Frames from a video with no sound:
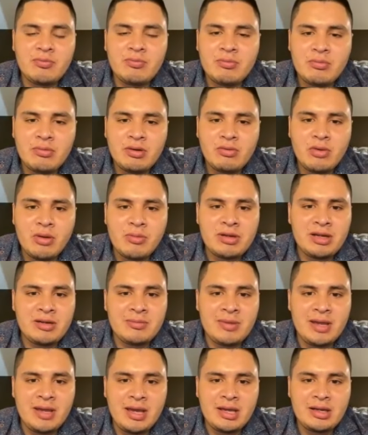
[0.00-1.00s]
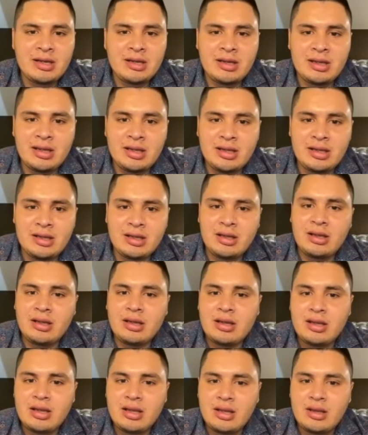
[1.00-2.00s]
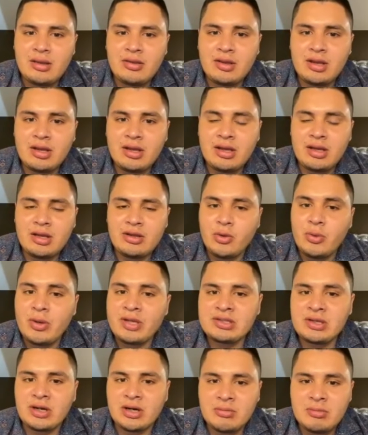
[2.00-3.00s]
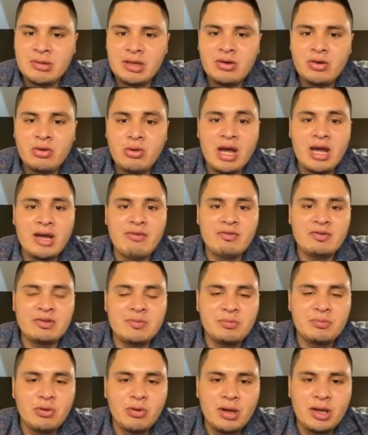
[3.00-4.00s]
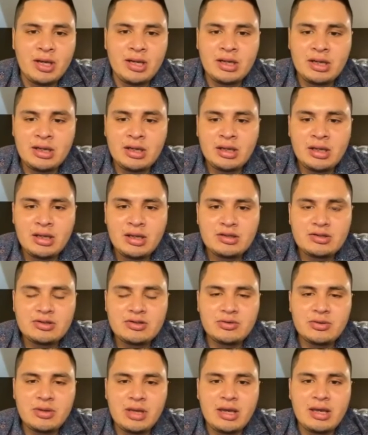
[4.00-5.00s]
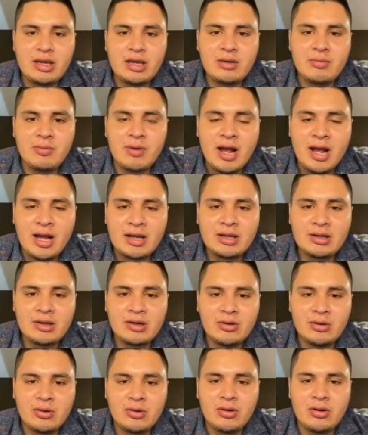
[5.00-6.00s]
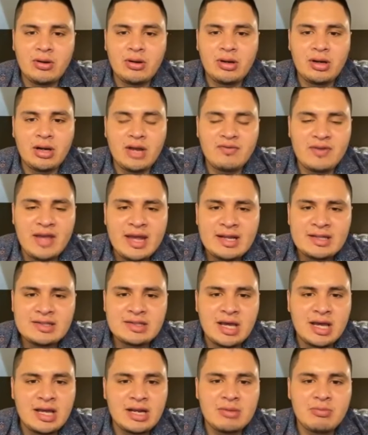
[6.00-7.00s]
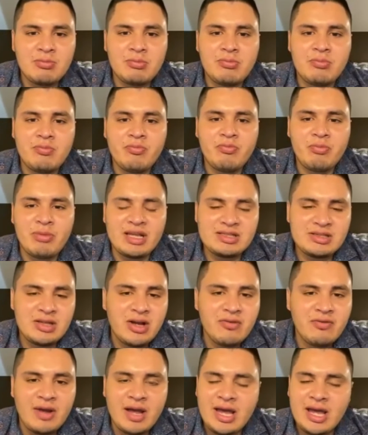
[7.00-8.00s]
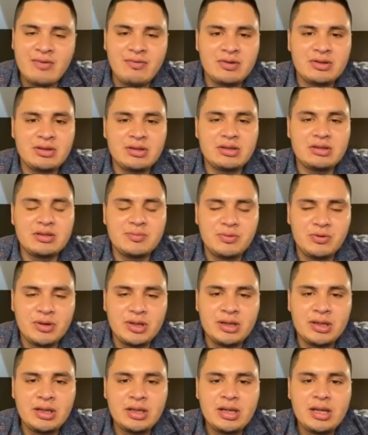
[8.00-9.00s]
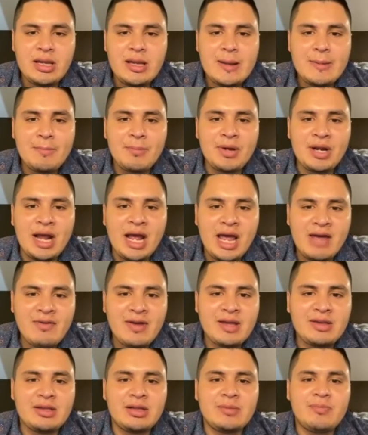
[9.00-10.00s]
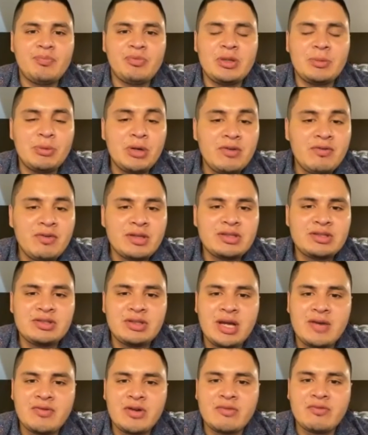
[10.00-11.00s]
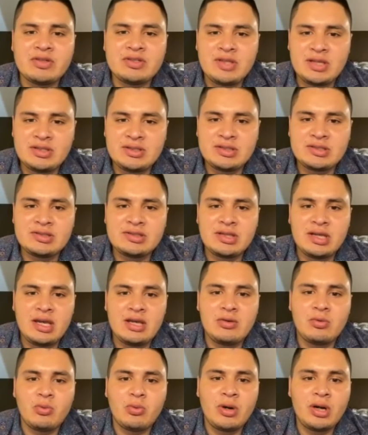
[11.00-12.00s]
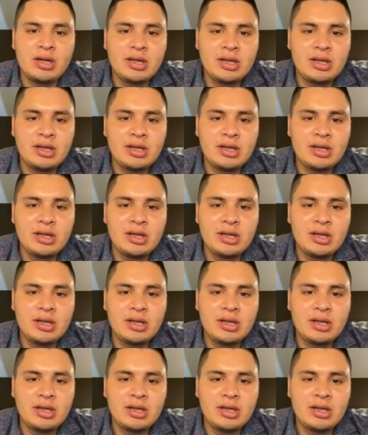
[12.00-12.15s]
women and men in the U.S. Army who have deployed to Iraq or Afghanistan. Myself, I haven't deployed, but I have had the privilege to have conversations and work